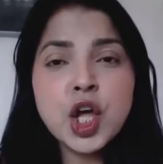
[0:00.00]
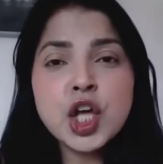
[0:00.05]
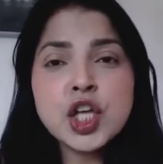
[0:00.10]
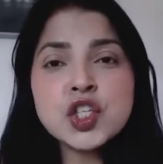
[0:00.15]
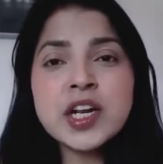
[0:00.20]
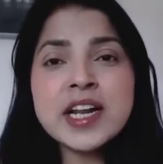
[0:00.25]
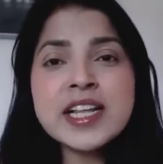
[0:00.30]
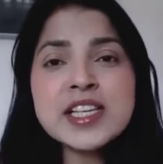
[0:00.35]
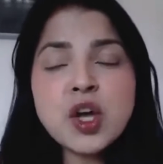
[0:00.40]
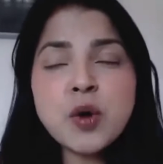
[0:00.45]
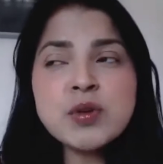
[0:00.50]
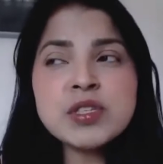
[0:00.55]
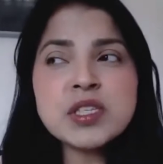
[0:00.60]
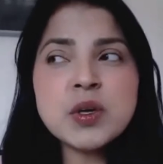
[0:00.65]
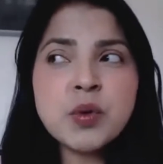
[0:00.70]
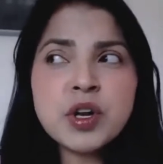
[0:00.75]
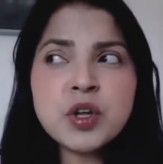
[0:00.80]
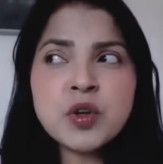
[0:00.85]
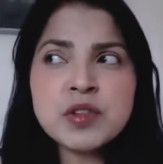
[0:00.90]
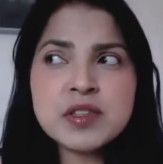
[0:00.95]
So let's go with
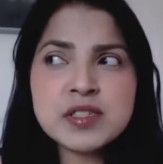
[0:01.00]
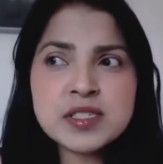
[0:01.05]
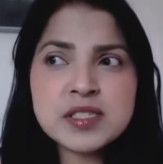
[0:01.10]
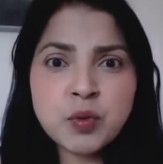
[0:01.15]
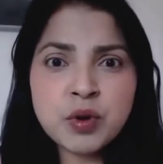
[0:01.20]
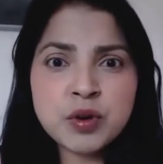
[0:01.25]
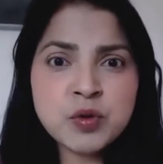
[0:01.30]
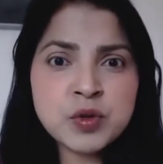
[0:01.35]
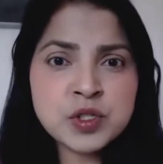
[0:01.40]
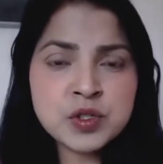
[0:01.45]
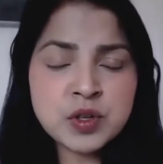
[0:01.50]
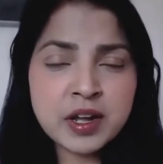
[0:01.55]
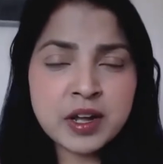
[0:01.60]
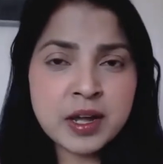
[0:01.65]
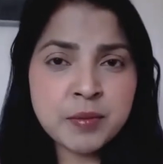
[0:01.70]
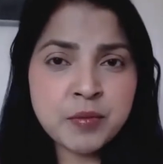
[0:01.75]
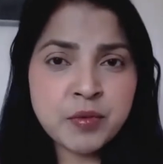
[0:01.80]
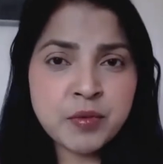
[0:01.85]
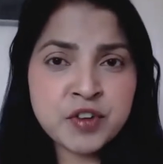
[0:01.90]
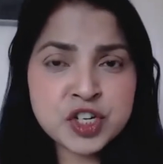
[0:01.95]
someone who's
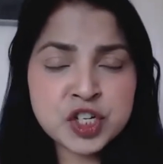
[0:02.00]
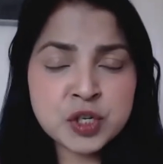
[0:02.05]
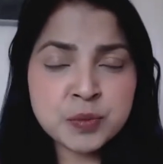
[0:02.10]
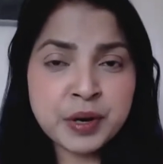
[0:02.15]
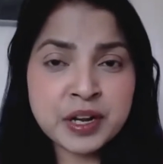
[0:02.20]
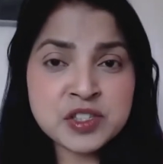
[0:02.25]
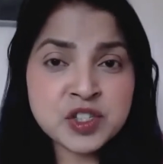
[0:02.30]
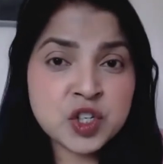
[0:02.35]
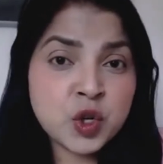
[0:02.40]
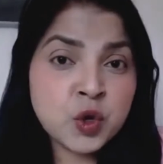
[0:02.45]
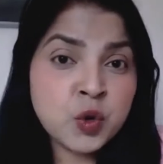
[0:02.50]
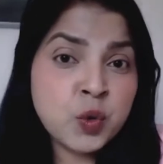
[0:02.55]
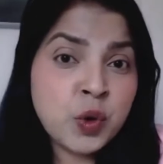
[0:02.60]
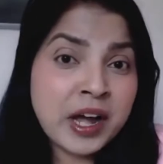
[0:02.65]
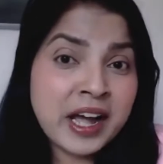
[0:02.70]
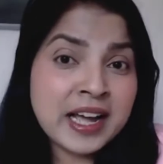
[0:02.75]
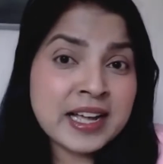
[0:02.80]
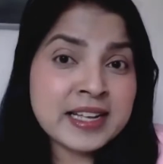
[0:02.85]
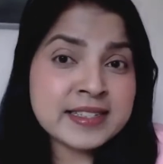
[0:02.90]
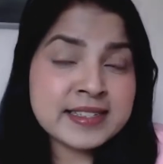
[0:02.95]
Richard Branson, who
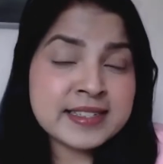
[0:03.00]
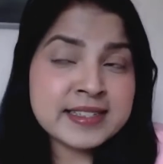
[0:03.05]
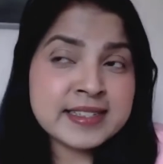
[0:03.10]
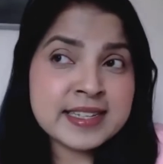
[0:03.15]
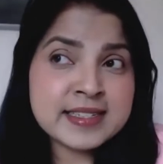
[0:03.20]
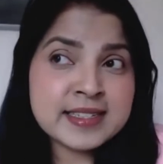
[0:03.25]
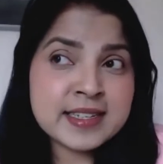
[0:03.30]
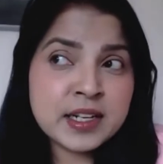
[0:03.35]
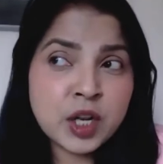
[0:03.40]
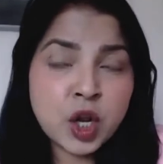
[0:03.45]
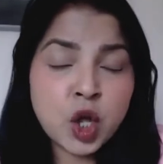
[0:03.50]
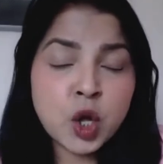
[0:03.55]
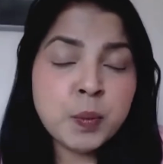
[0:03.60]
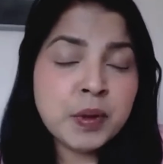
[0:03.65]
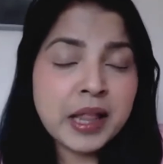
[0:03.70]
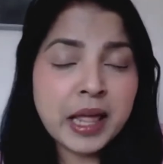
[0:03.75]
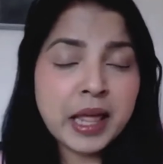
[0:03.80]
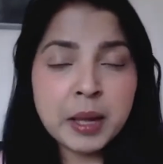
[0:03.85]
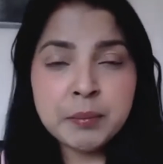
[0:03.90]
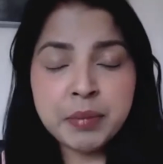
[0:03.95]
has this
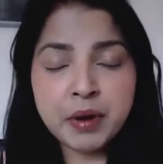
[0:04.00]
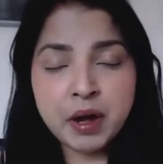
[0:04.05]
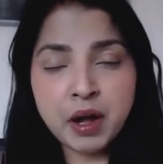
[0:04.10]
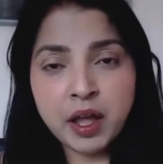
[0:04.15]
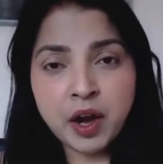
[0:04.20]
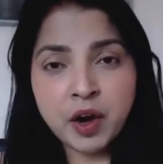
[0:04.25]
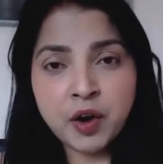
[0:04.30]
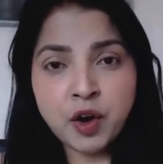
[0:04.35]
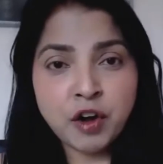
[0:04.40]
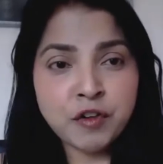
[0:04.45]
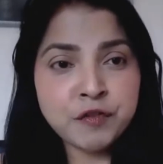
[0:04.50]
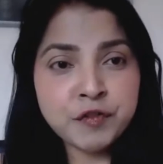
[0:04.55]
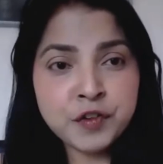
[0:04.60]
global empire of